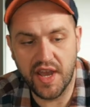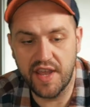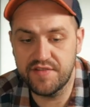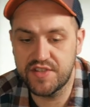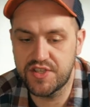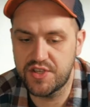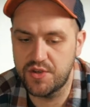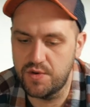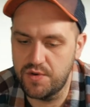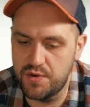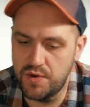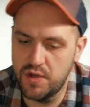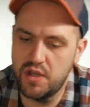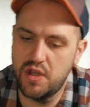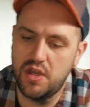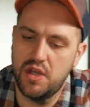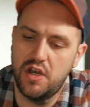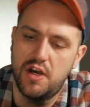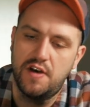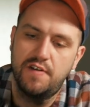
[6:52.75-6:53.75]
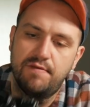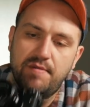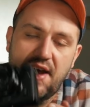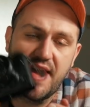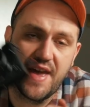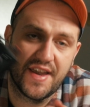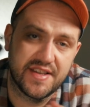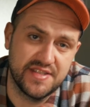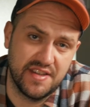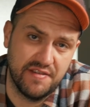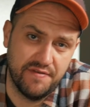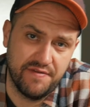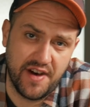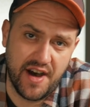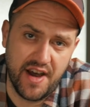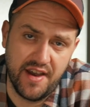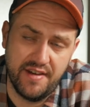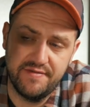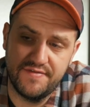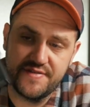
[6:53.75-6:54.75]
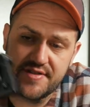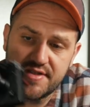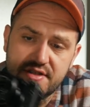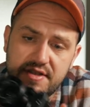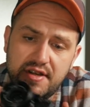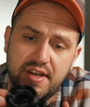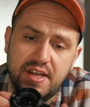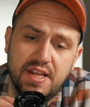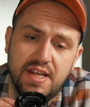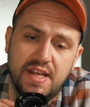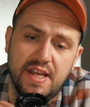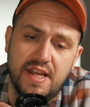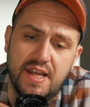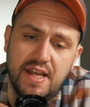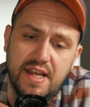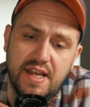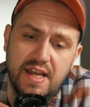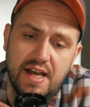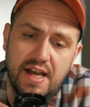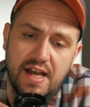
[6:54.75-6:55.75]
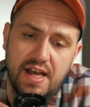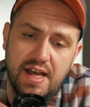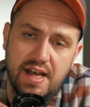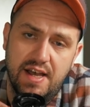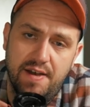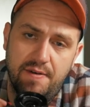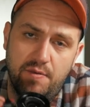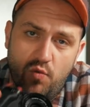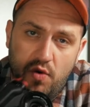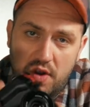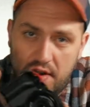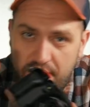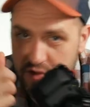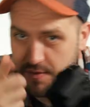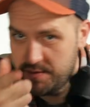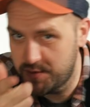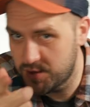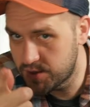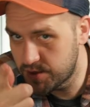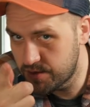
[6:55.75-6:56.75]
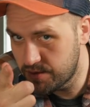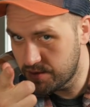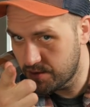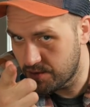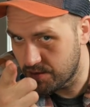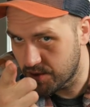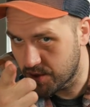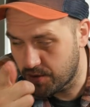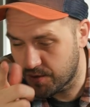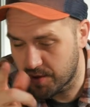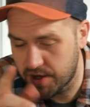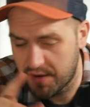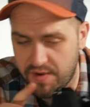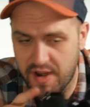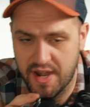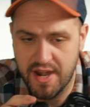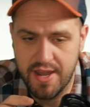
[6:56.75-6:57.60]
2 of my X-T5s. One of them's recording right